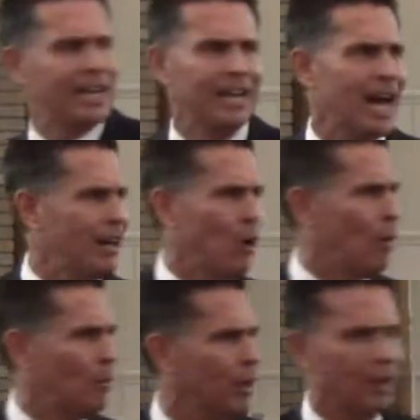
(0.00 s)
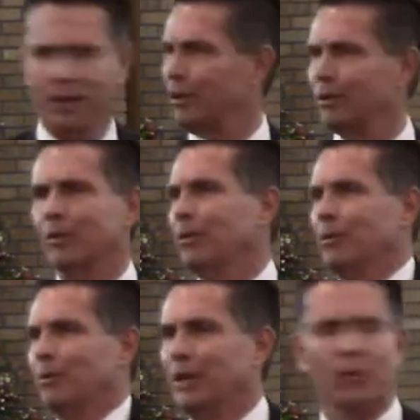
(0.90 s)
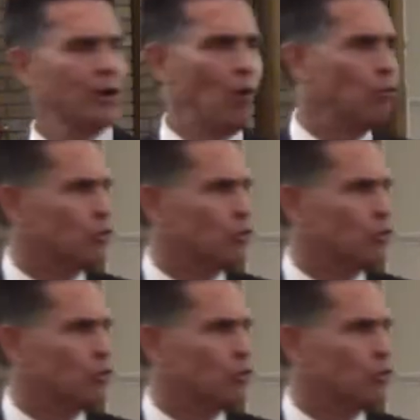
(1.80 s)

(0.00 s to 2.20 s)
not know what? We don't know for